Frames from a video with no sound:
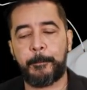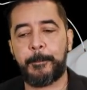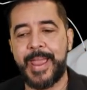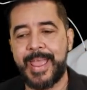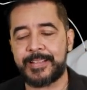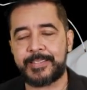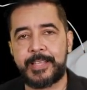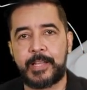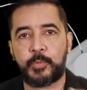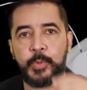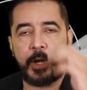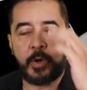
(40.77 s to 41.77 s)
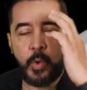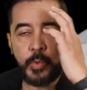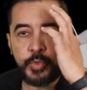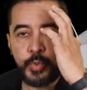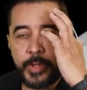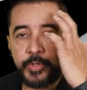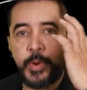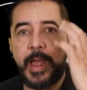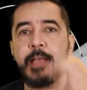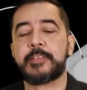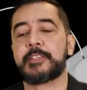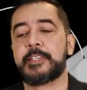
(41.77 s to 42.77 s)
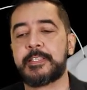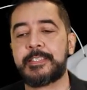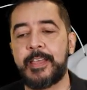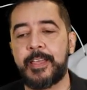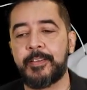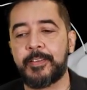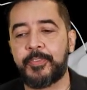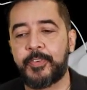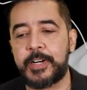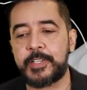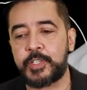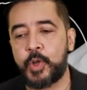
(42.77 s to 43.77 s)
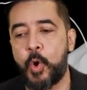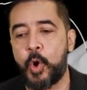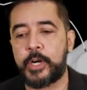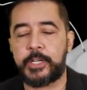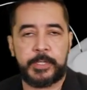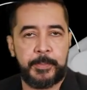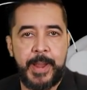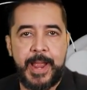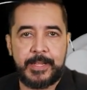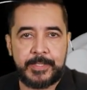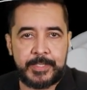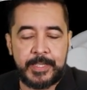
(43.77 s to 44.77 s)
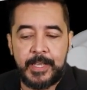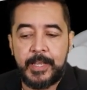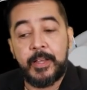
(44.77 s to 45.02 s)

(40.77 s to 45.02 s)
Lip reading: bands that we are going to address is the first order bands.